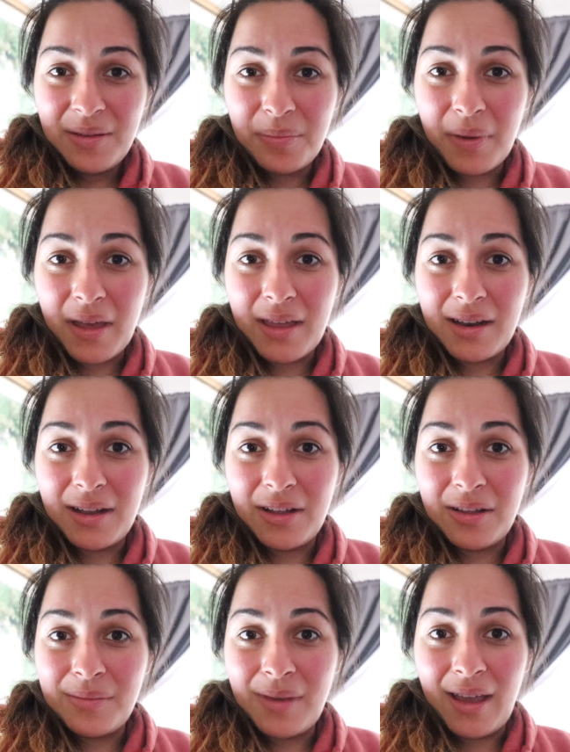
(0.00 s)
but
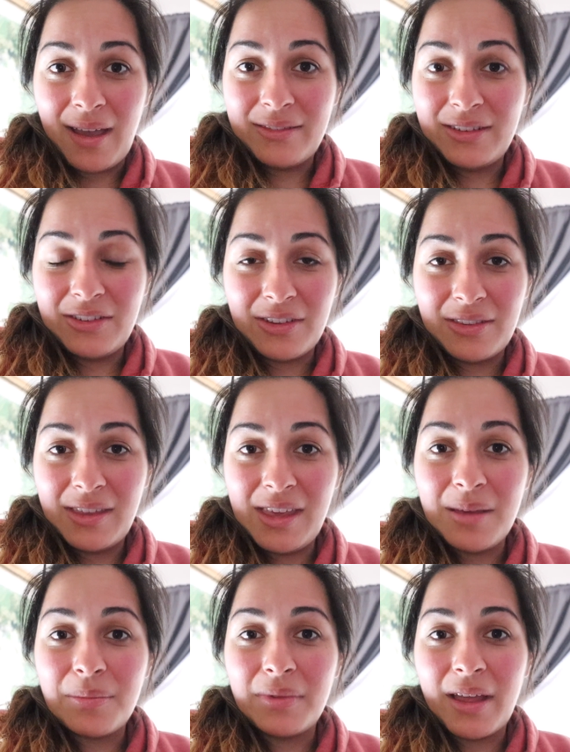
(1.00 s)
I have to just
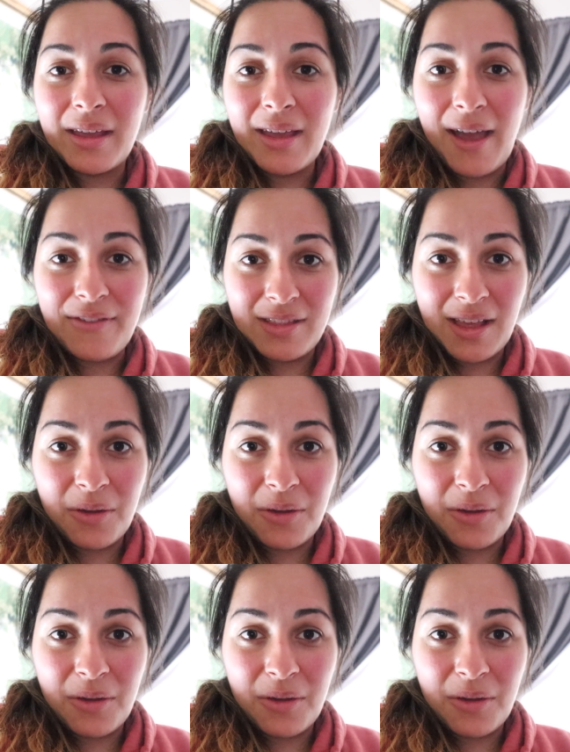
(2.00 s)
keep like having